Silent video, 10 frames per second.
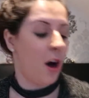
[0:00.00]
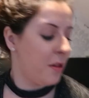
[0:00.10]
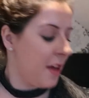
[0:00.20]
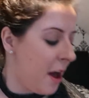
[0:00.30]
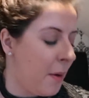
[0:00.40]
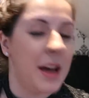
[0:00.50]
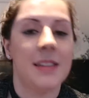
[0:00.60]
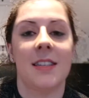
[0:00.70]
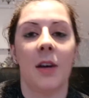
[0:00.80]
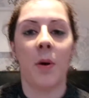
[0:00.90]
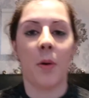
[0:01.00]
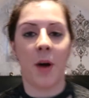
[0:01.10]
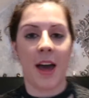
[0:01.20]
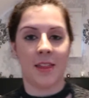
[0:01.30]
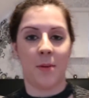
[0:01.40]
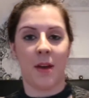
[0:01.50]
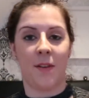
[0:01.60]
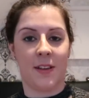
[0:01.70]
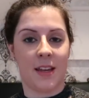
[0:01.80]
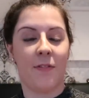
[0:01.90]
Although I still won't wear them
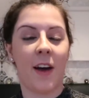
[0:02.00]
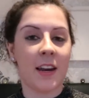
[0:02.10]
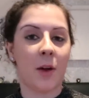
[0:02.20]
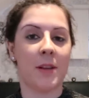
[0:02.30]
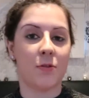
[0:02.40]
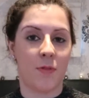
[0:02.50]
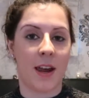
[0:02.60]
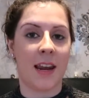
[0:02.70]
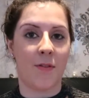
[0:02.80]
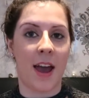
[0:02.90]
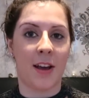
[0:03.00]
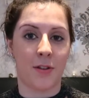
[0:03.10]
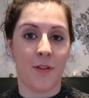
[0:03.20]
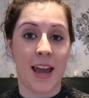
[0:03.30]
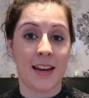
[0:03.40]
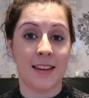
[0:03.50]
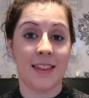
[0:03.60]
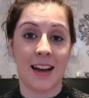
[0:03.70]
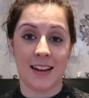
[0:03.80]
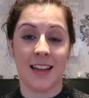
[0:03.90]
if I know it's really going to rain
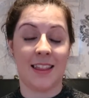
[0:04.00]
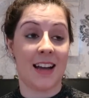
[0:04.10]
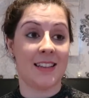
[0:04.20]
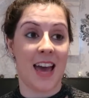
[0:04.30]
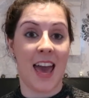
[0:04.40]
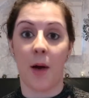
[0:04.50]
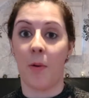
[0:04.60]
that day.